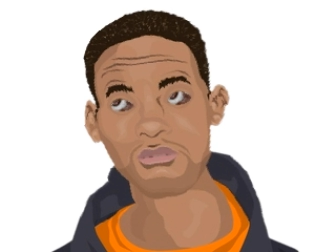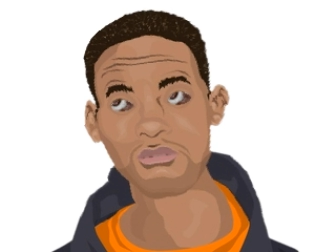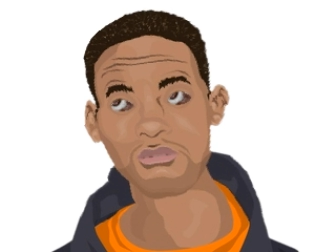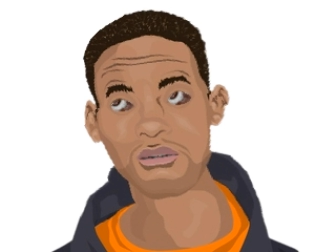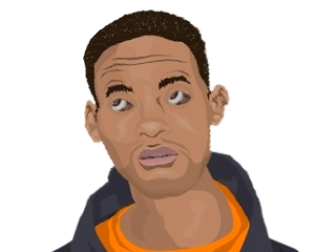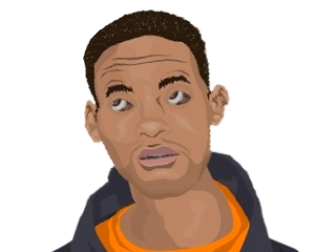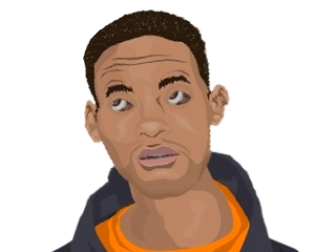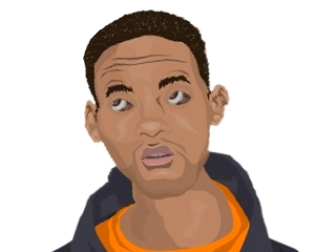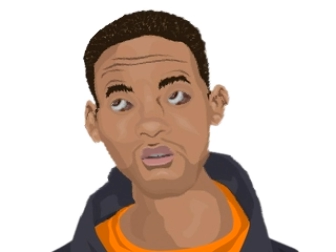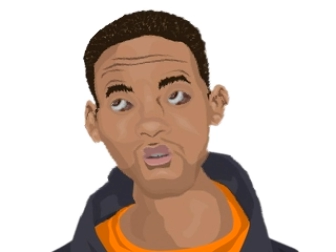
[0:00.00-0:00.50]

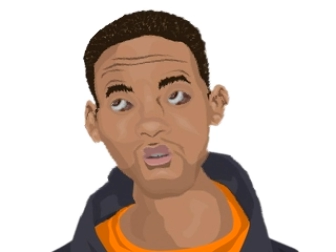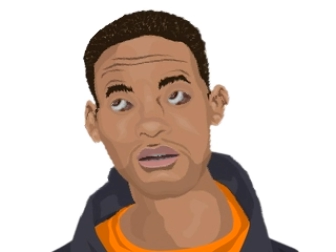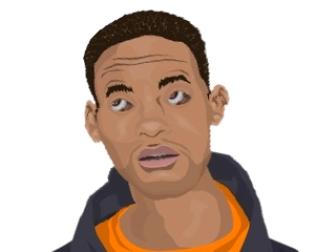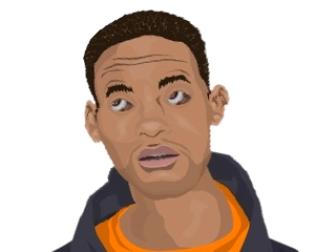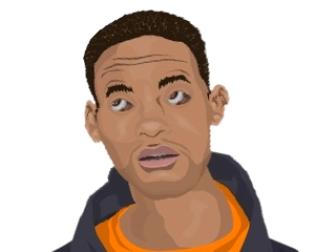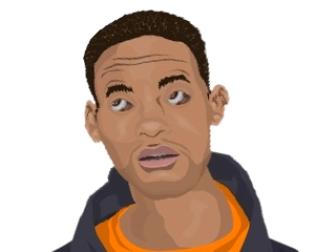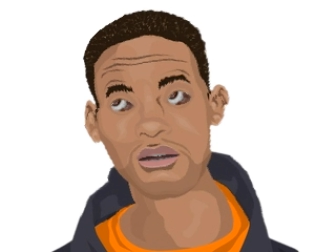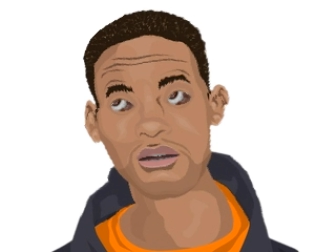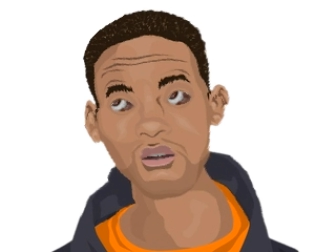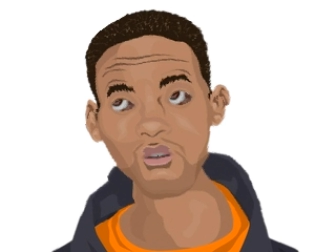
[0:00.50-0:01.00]
Um, yeah,
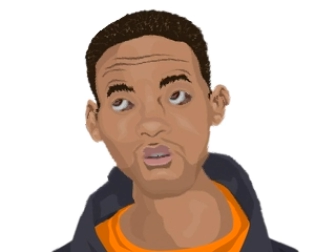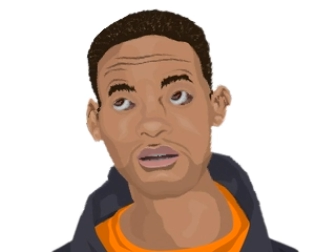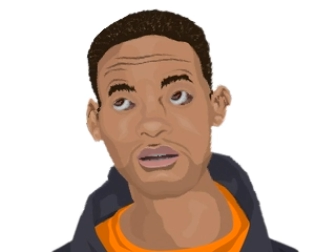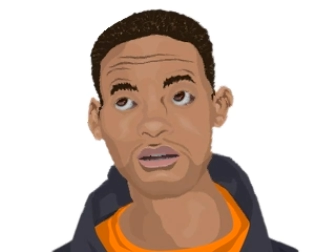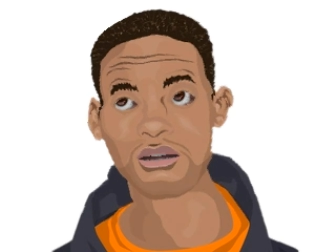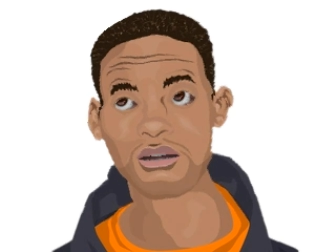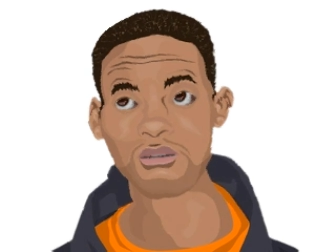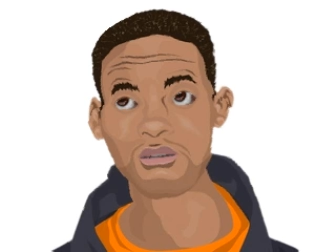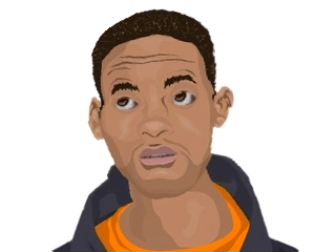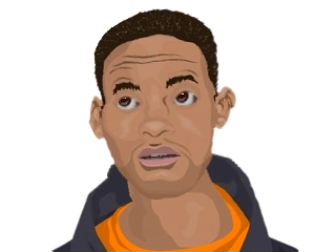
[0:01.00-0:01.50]
this, I
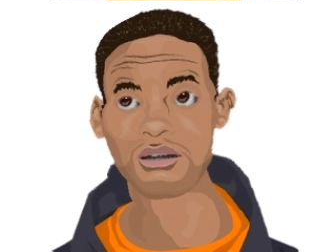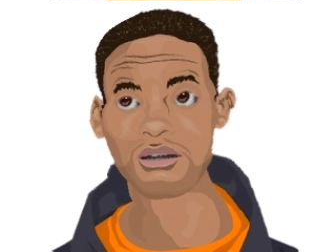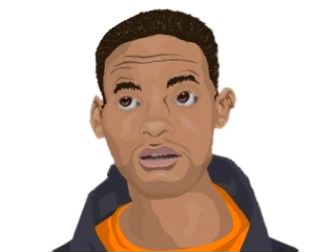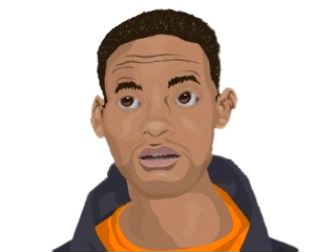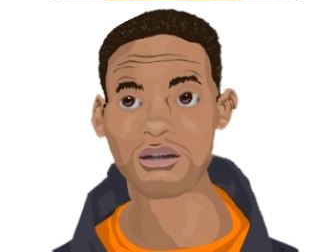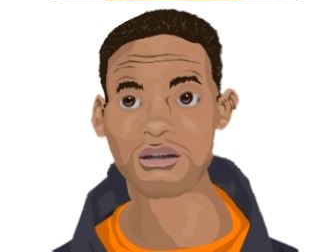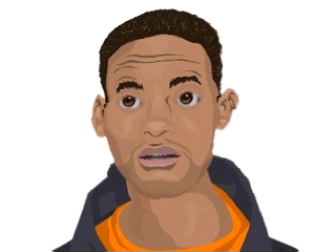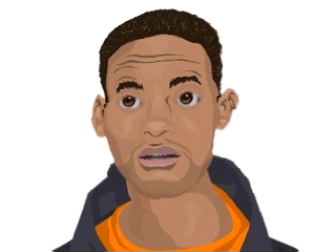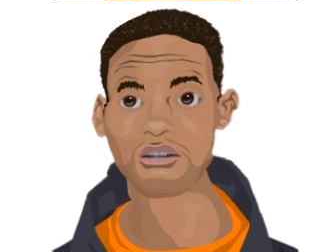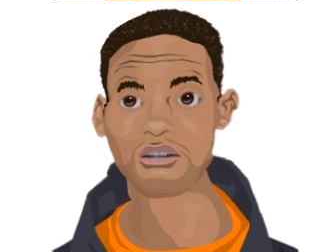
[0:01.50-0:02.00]
need to know if
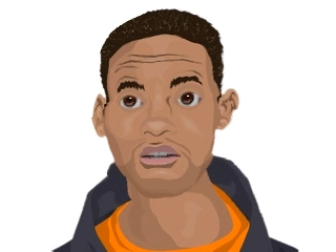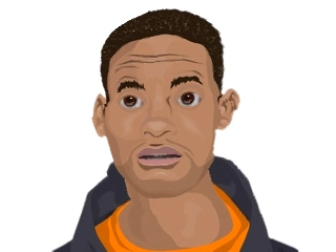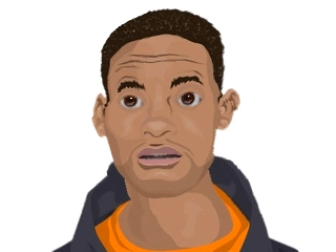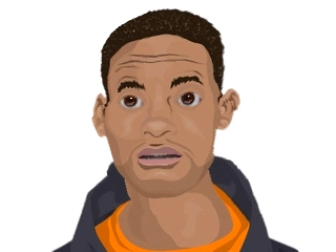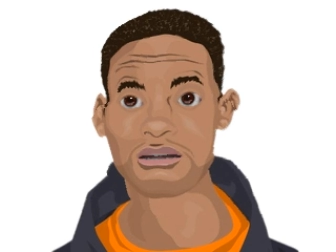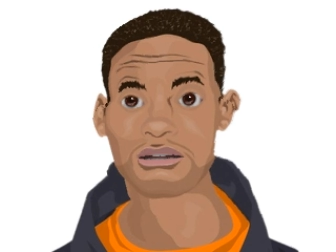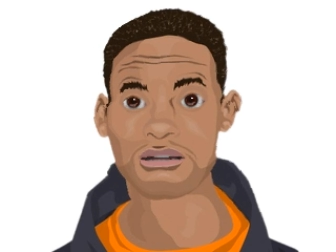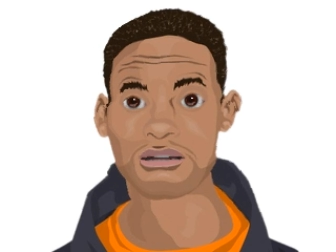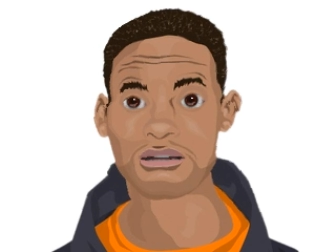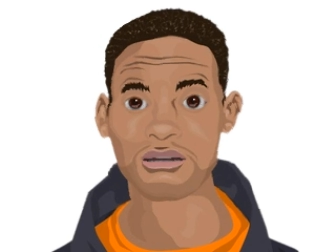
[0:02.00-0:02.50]
y'all have
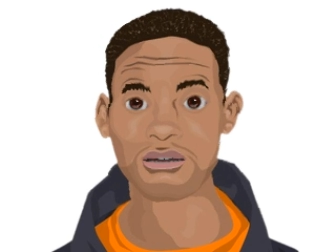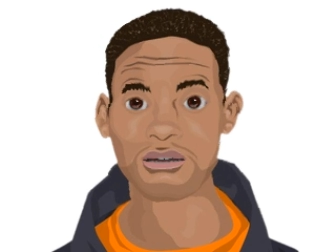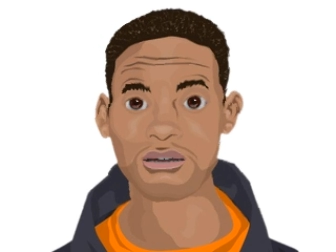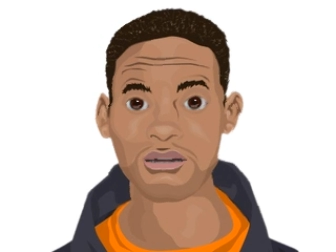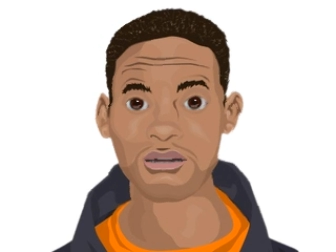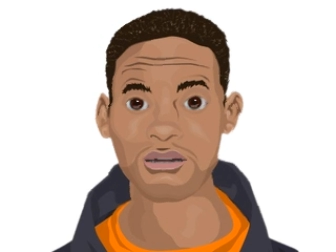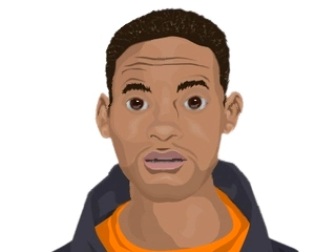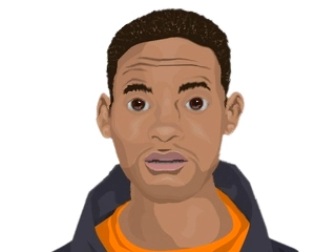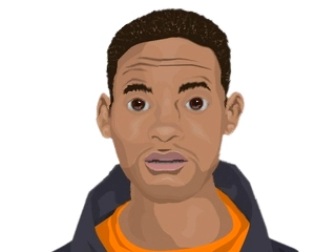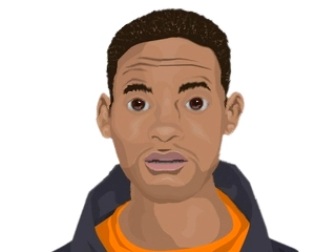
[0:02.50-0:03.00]
any,
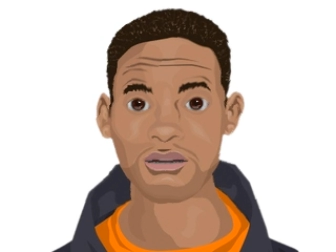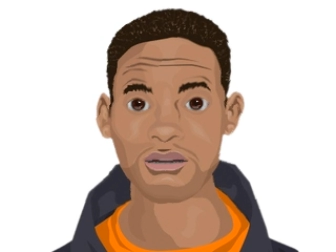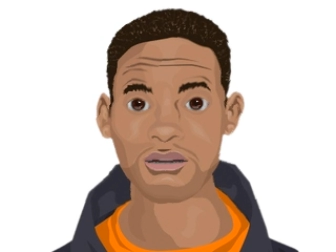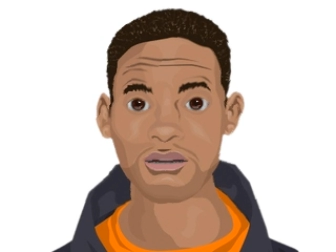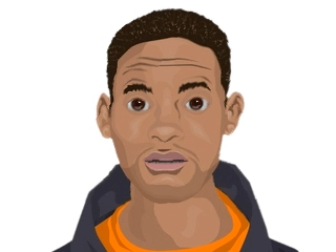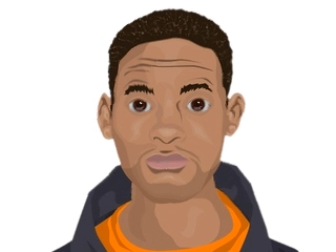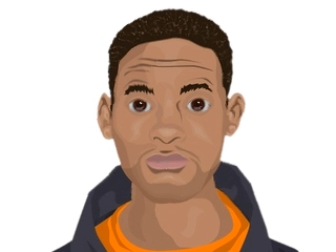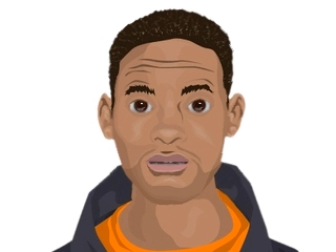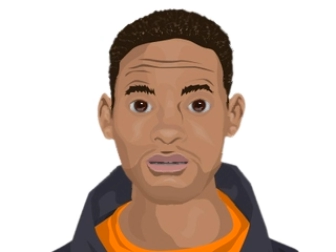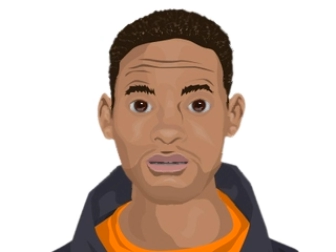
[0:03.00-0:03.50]
um,
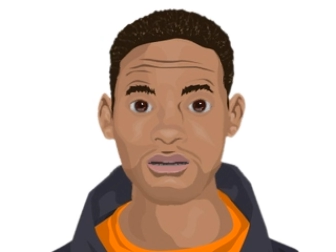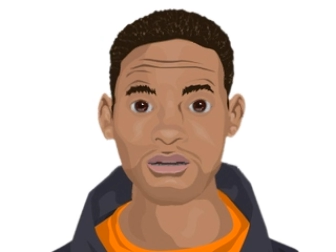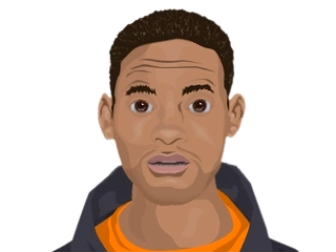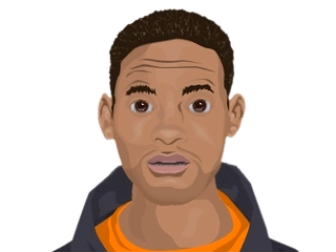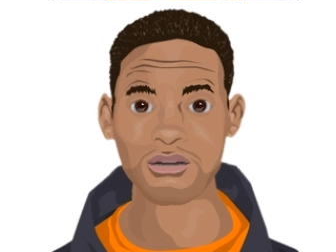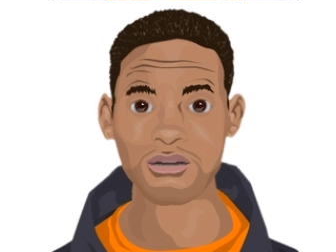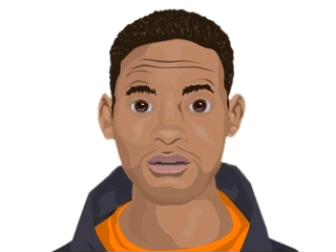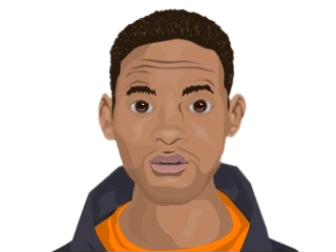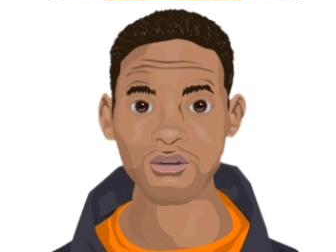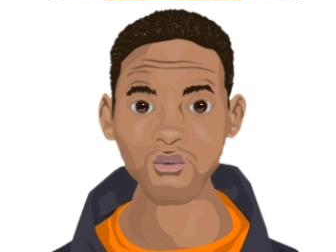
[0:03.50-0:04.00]

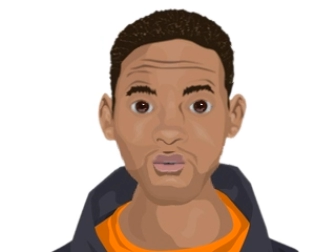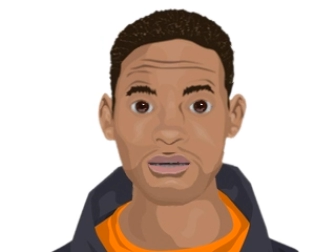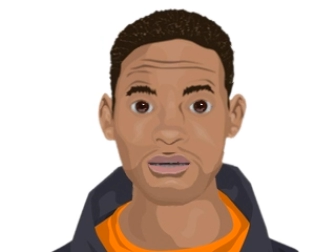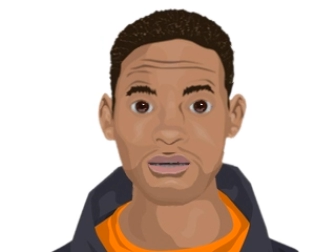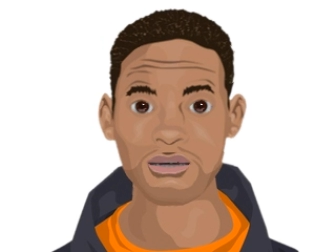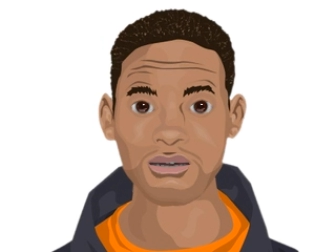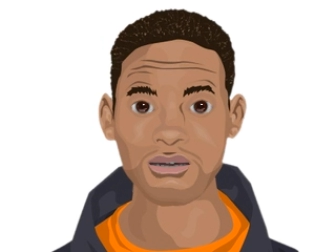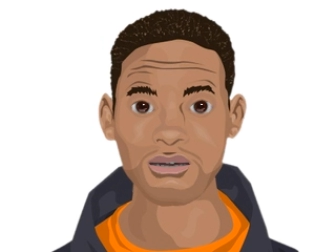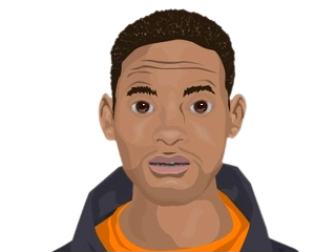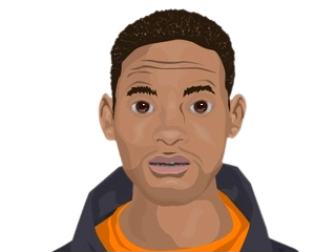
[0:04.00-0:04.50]
two-seater
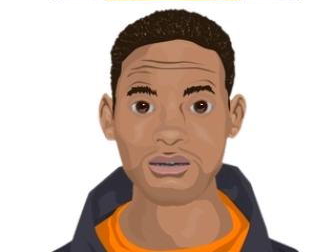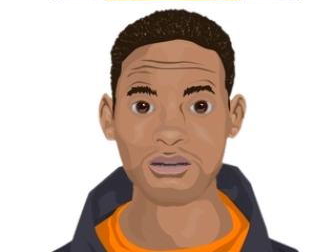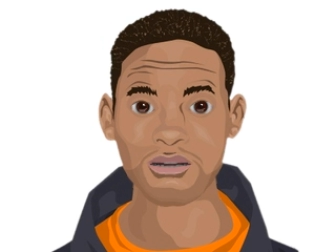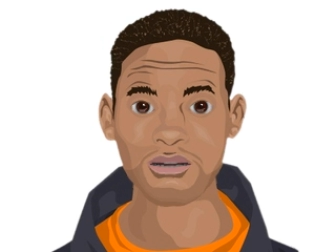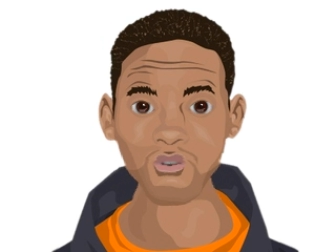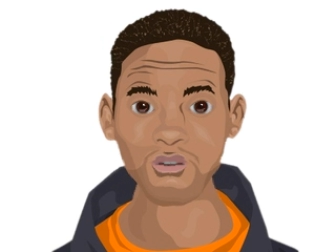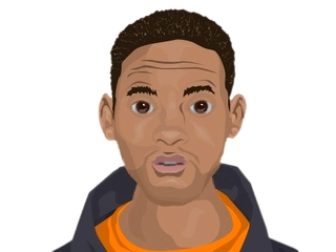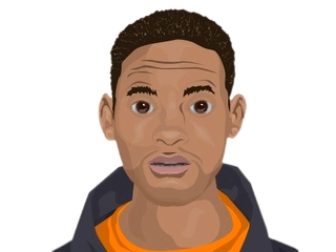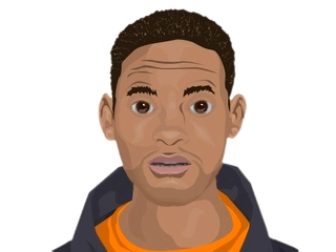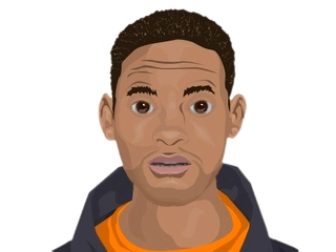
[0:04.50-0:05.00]
limousines
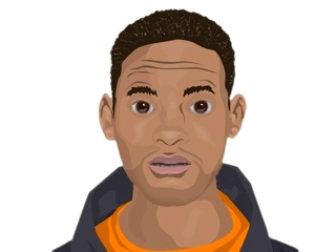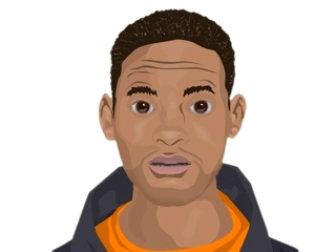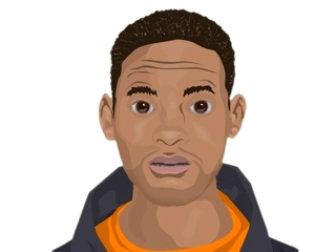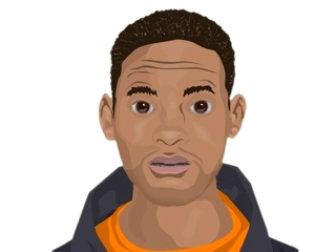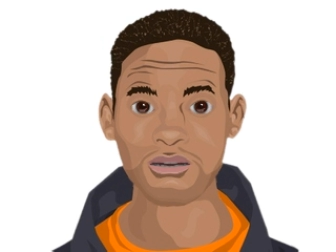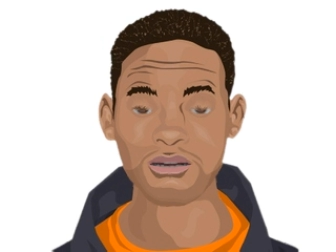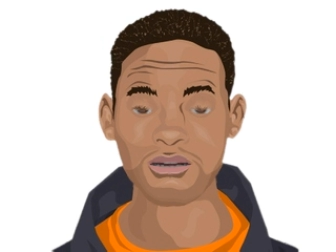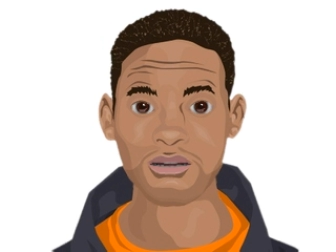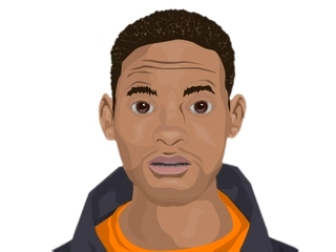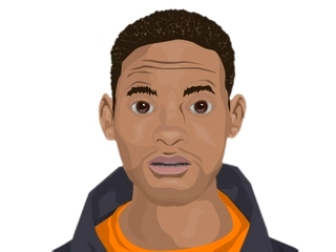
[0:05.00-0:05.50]
that will
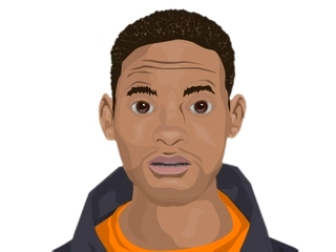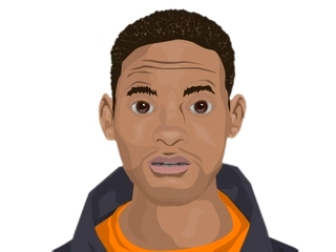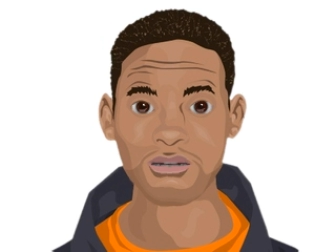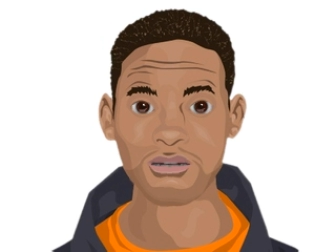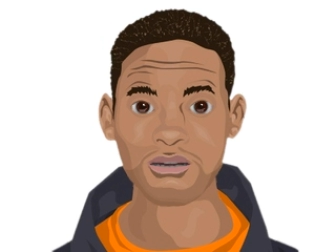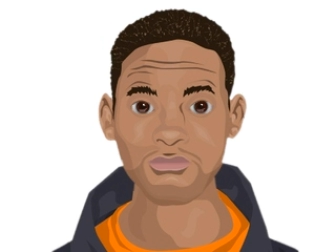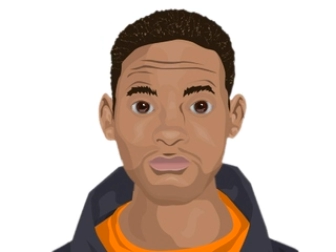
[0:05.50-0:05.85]
fit two people.